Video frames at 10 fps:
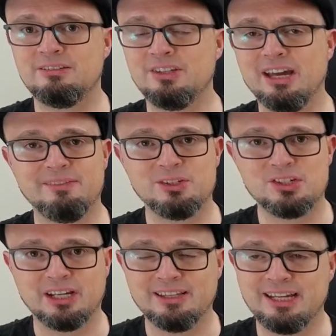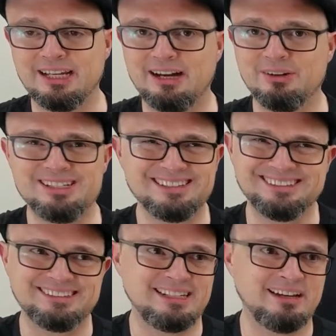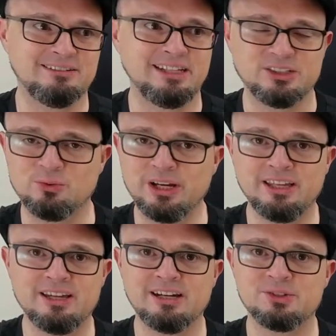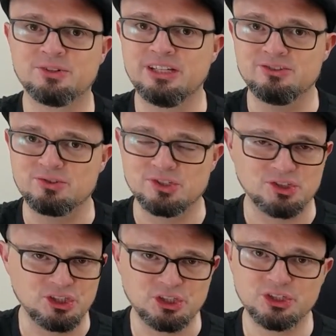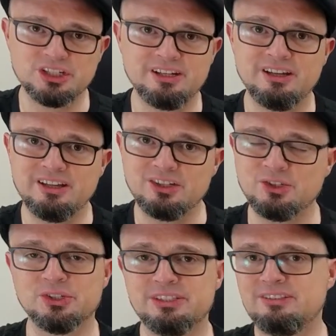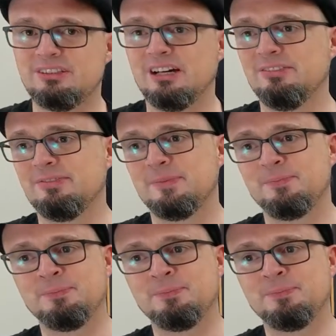You have to check that out. It doesn't sound like twangy country. It's just good stuff.